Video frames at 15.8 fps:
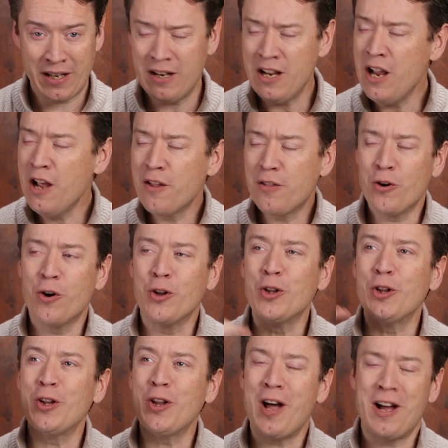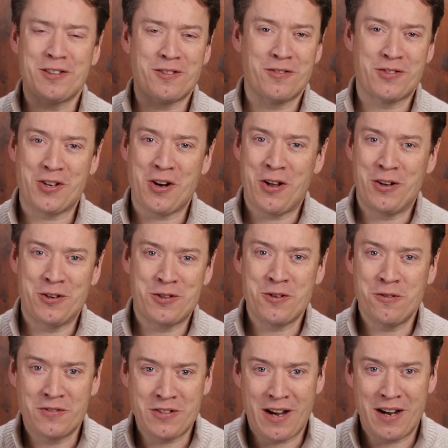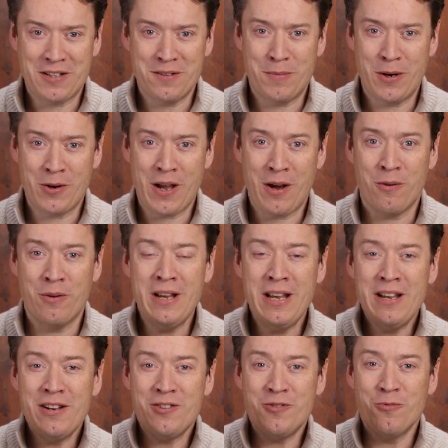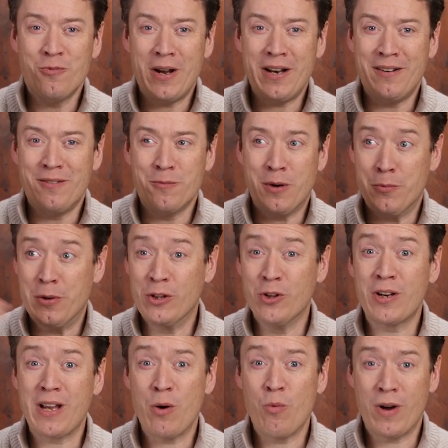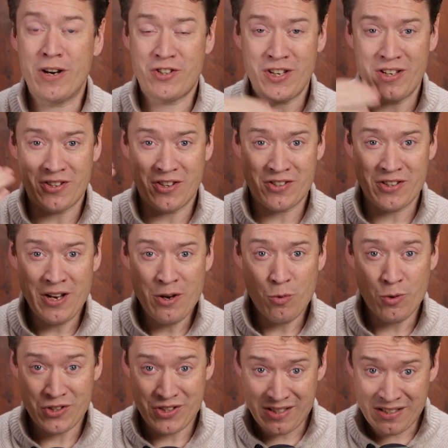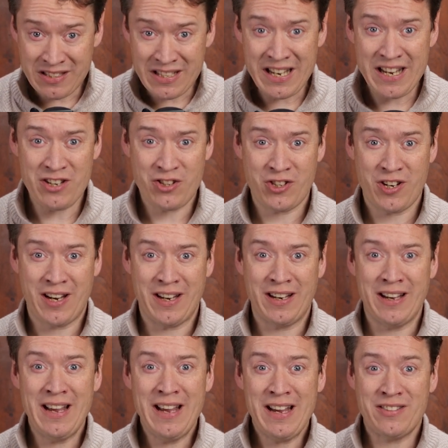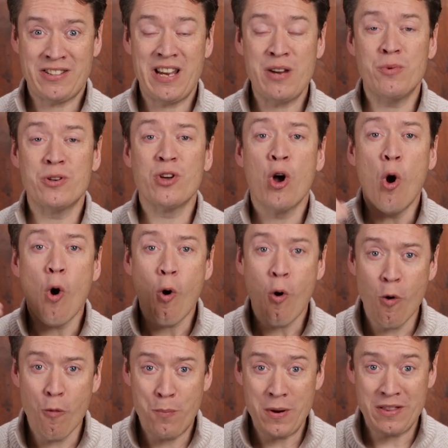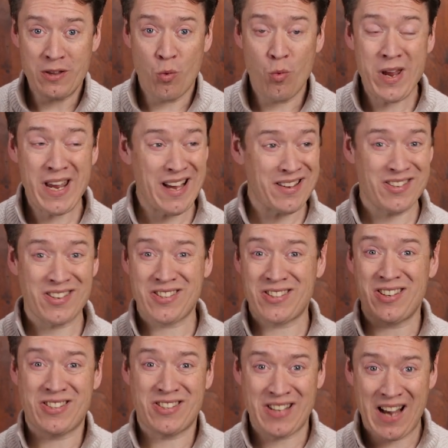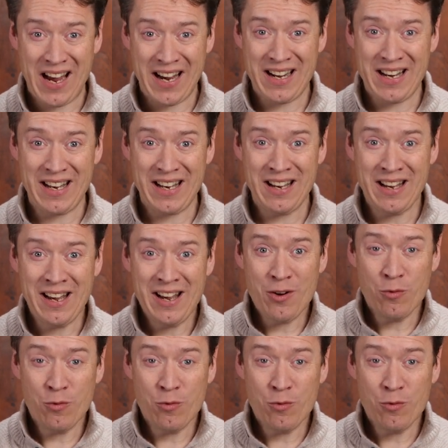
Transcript: And there are lots of scholars who have talked about how when we look at what Jesus was teaching, is he was hoping that we as a society